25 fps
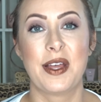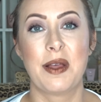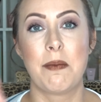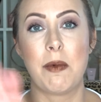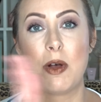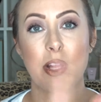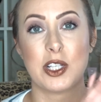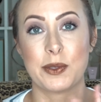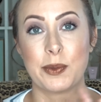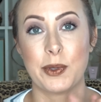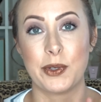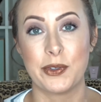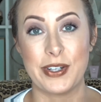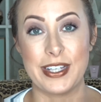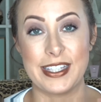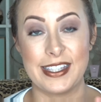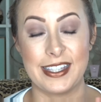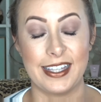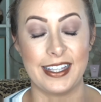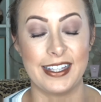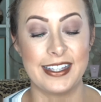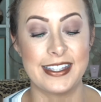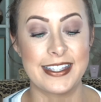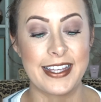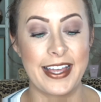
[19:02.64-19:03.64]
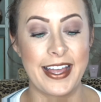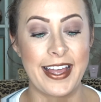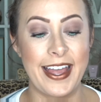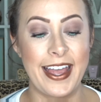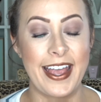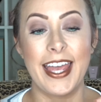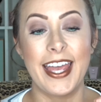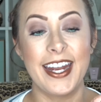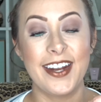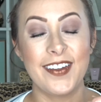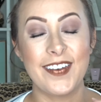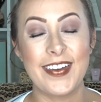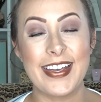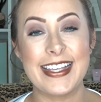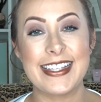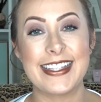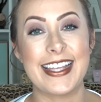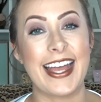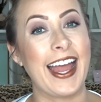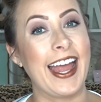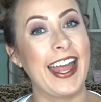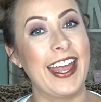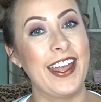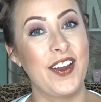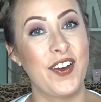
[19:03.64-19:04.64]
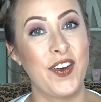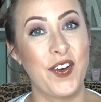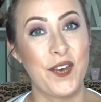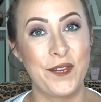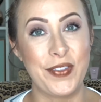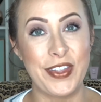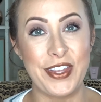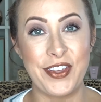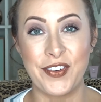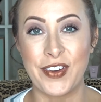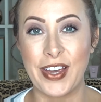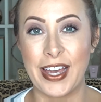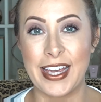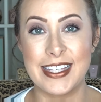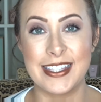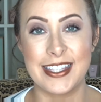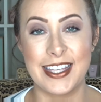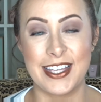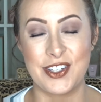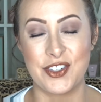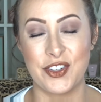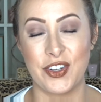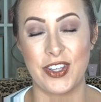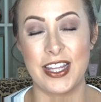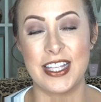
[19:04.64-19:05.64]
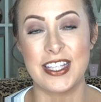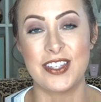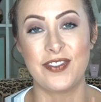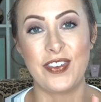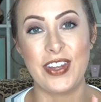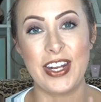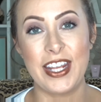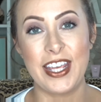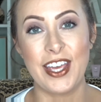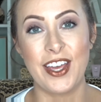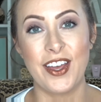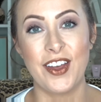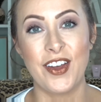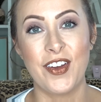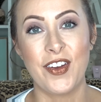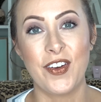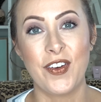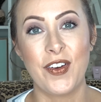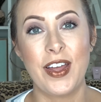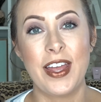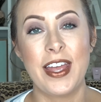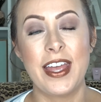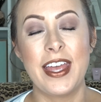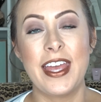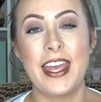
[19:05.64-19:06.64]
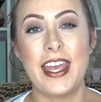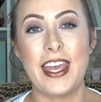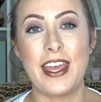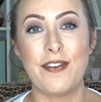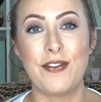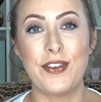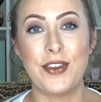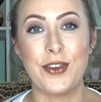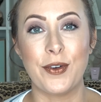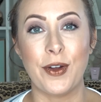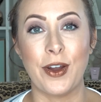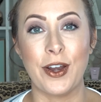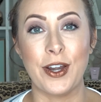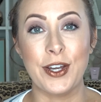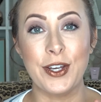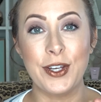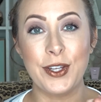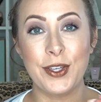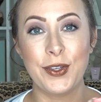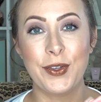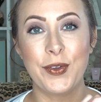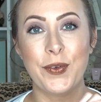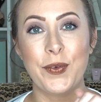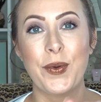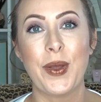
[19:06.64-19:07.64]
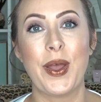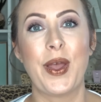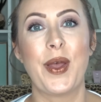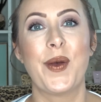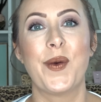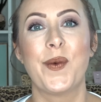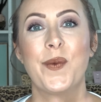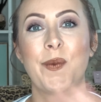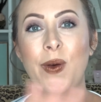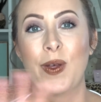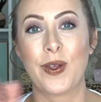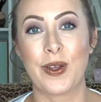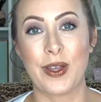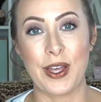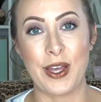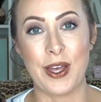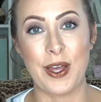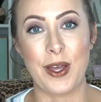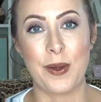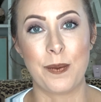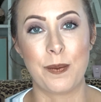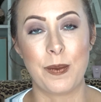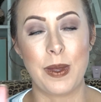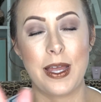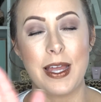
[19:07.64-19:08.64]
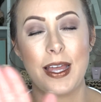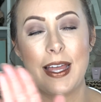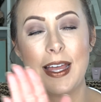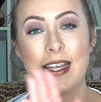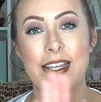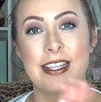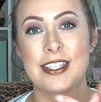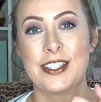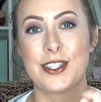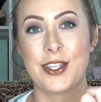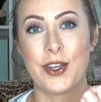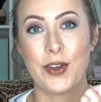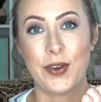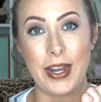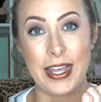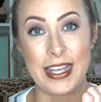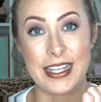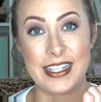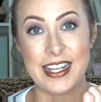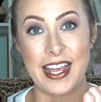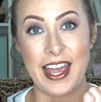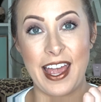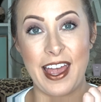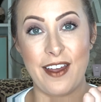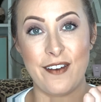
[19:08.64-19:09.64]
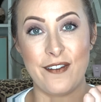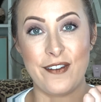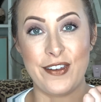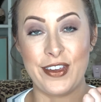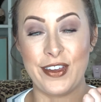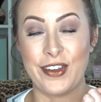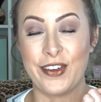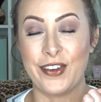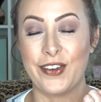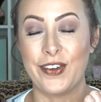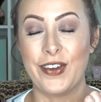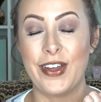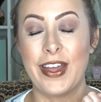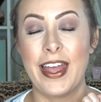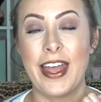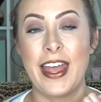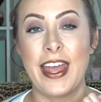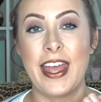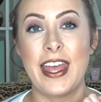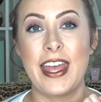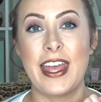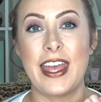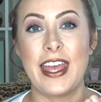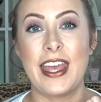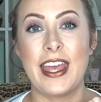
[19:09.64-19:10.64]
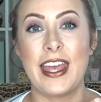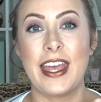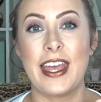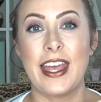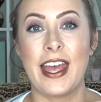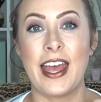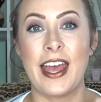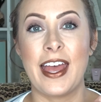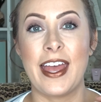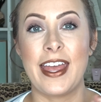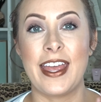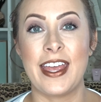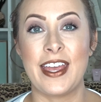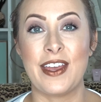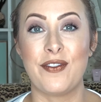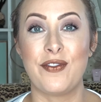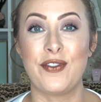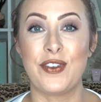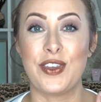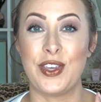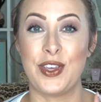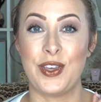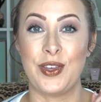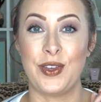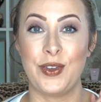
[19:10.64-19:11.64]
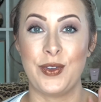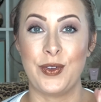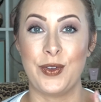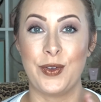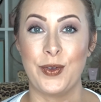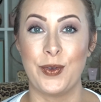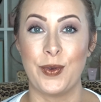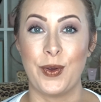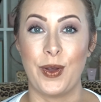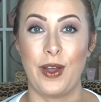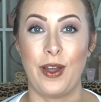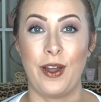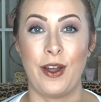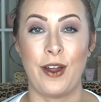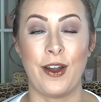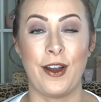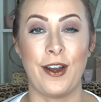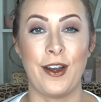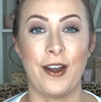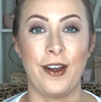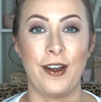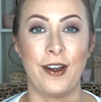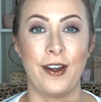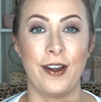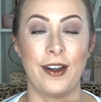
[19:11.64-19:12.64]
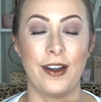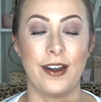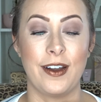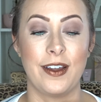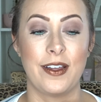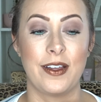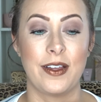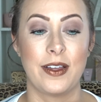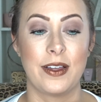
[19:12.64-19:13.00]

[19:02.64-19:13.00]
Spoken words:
multiple reasons. Anyways, I hope that you guys enjoyed this video. If you are new, welcome. So nice to have you. If you are